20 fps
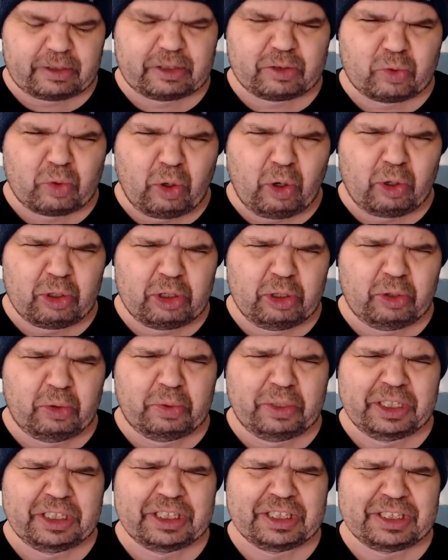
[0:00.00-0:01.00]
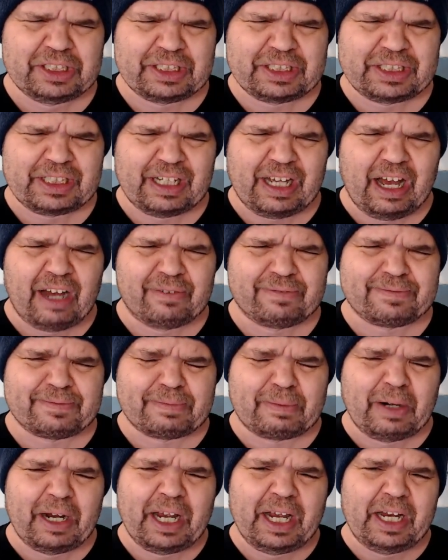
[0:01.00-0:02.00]
Grogu is
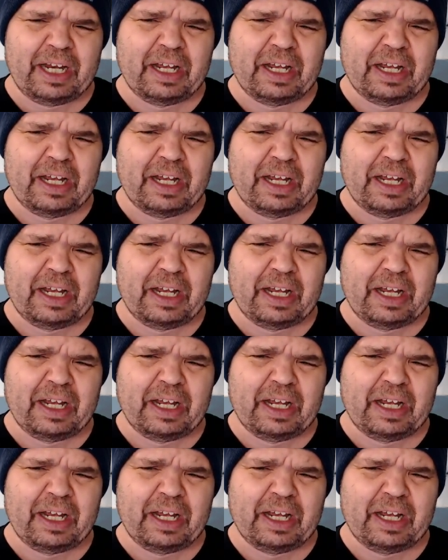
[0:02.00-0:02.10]
afraid.